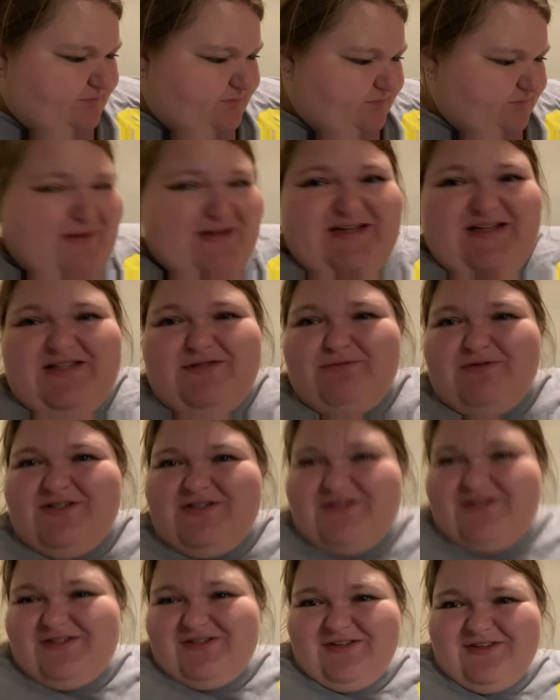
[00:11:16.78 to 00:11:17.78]
taste buds are
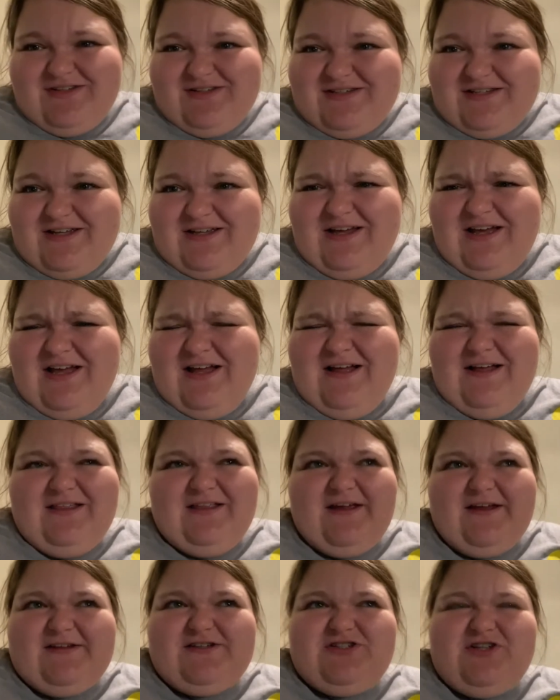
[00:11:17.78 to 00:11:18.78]
still this
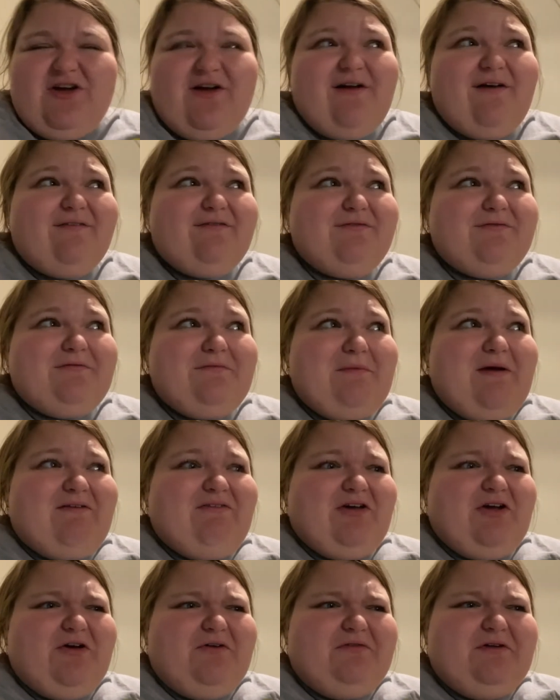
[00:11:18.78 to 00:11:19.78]
like still off from having
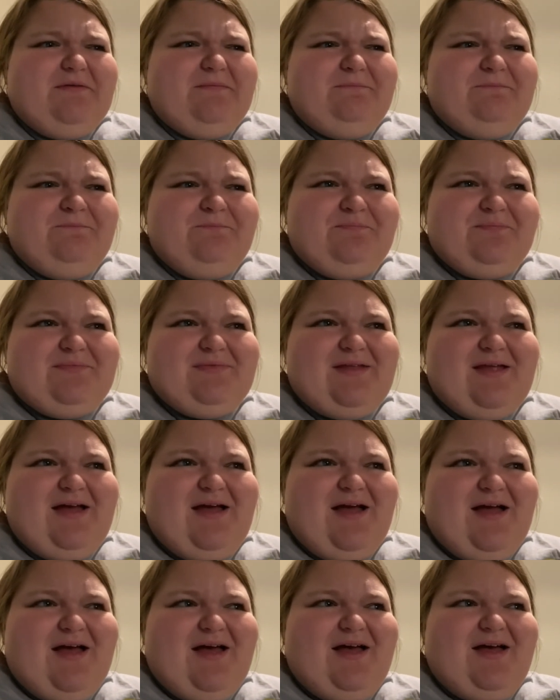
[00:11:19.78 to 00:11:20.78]
covid
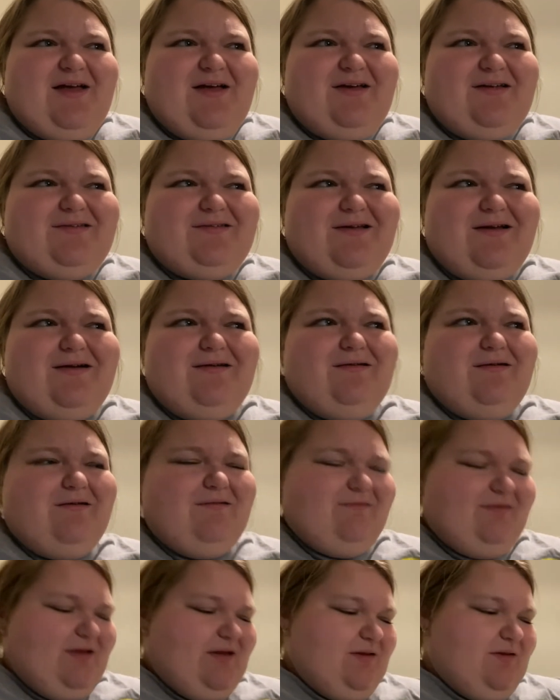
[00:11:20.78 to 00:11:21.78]
so i don't know if
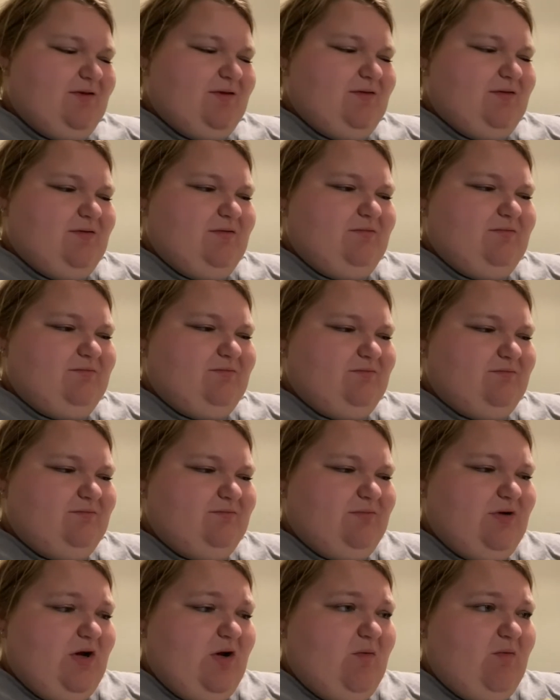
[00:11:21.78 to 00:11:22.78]
that's
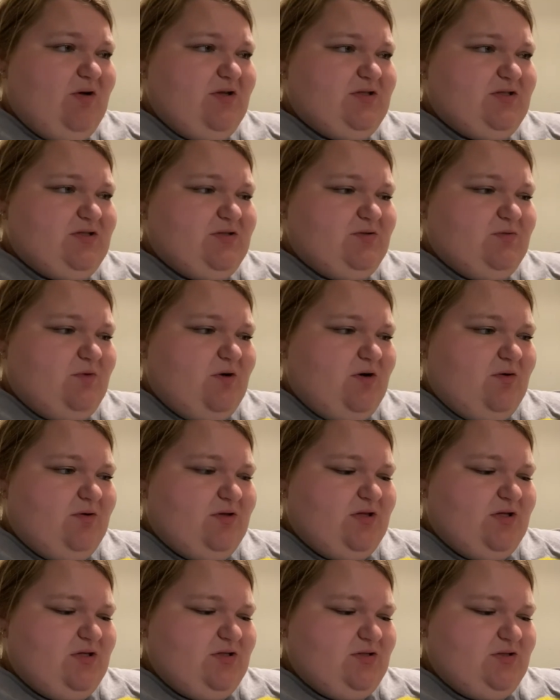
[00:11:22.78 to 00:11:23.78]
what's wrong with
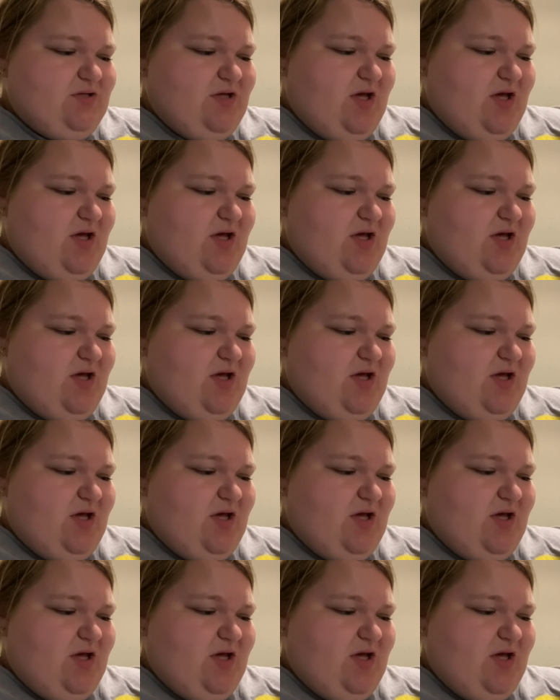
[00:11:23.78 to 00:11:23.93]
this